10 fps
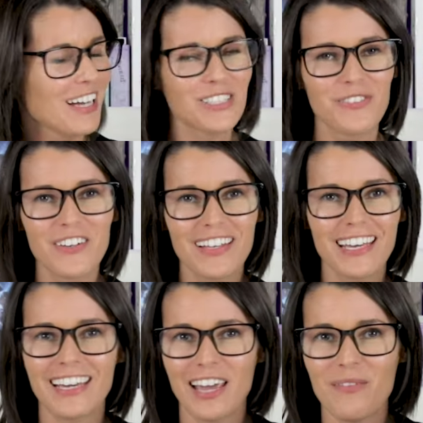I just feel
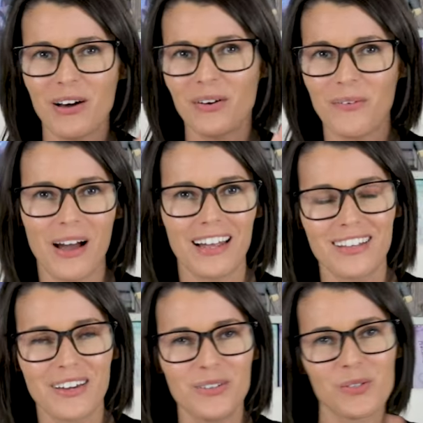like it came out a
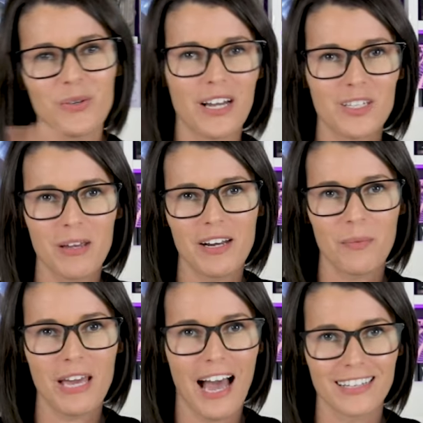while ago, so you guys might
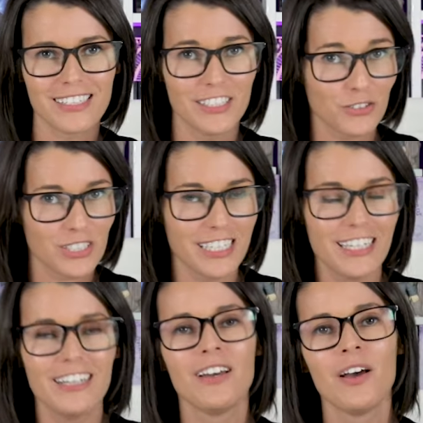not be as
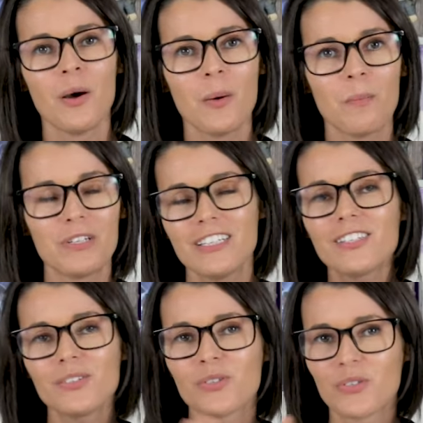interested. But
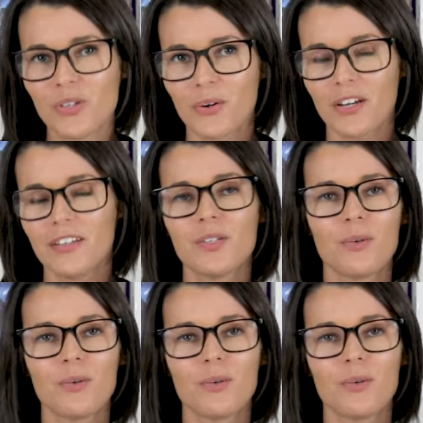this is so good.